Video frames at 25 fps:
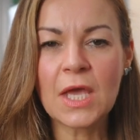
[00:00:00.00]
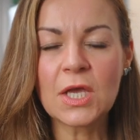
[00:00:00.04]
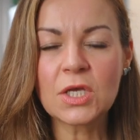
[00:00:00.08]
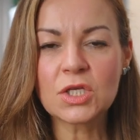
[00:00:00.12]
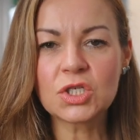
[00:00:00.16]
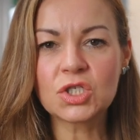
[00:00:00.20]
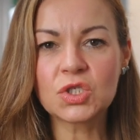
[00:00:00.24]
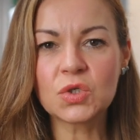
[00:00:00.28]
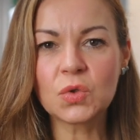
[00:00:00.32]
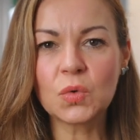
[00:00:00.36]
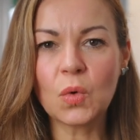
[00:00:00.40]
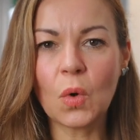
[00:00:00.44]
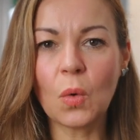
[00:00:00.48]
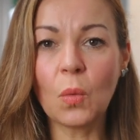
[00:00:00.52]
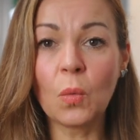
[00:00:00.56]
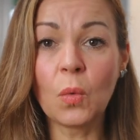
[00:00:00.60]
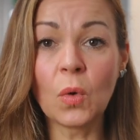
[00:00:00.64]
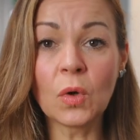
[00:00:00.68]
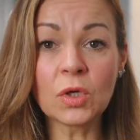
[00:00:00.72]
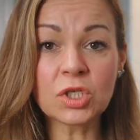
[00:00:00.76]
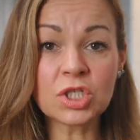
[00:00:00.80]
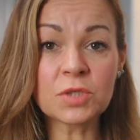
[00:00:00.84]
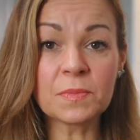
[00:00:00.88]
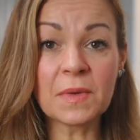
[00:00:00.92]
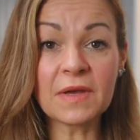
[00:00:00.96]
So
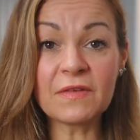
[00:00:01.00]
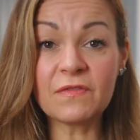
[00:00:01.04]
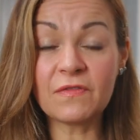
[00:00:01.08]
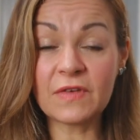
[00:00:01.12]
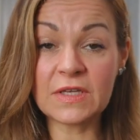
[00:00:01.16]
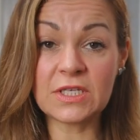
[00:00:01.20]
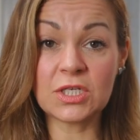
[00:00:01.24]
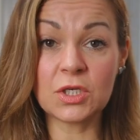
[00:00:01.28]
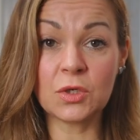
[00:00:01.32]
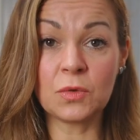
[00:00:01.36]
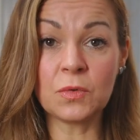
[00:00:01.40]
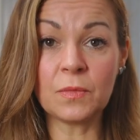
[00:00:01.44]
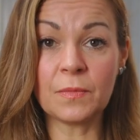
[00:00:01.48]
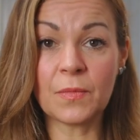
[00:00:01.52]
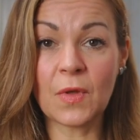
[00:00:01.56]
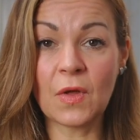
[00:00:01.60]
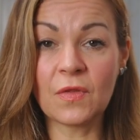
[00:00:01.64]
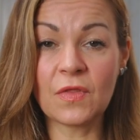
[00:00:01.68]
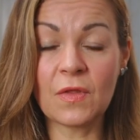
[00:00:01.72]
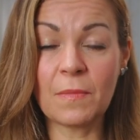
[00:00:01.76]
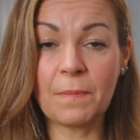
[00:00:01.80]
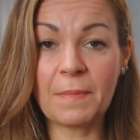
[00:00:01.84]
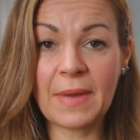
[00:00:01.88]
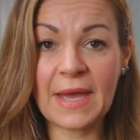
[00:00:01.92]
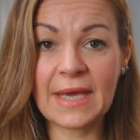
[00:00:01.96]
watch my video
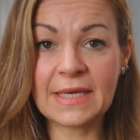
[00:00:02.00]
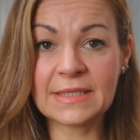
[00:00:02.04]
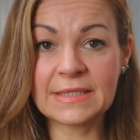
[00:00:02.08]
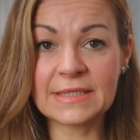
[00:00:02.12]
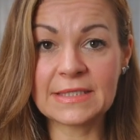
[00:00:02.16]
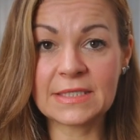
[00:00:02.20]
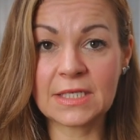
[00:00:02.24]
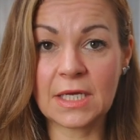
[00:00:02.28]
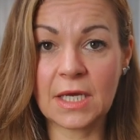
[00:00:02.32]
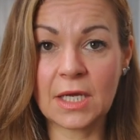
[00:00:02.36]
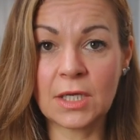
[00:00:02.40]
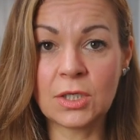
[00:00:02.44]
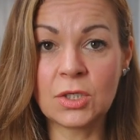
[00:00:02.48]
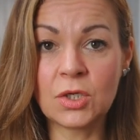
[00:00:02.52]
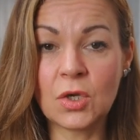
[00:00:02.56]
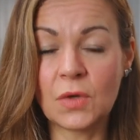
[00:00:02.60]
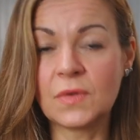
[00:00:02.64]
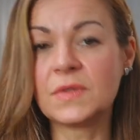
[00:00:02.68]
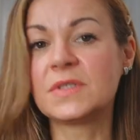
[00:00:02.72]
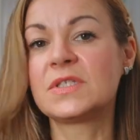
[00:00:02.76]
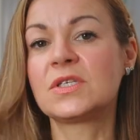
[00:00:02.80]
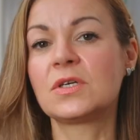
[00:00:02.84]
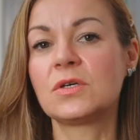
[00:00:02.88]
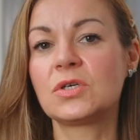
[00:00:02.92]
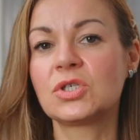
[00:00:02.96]
on the best
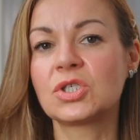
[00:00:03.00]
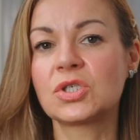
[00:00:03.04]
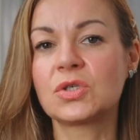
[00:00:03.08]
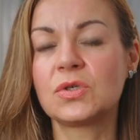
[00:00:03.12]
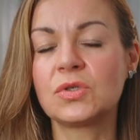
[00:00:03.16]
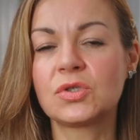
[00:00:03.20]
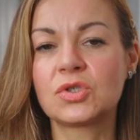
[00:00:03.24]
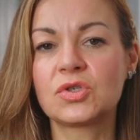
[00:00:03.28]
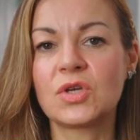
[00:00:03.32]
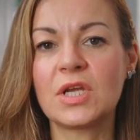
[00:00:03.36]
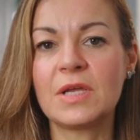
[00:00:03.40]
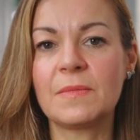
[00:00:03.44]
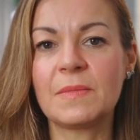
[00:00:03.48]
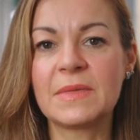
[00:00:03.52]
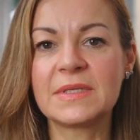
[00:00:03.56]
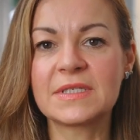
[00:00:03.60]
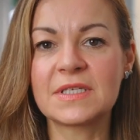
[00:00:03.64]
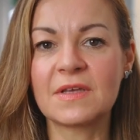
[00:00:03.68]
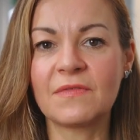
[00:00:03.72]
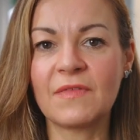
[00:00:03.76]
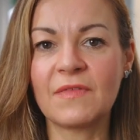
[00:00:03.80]
non-surgical treatments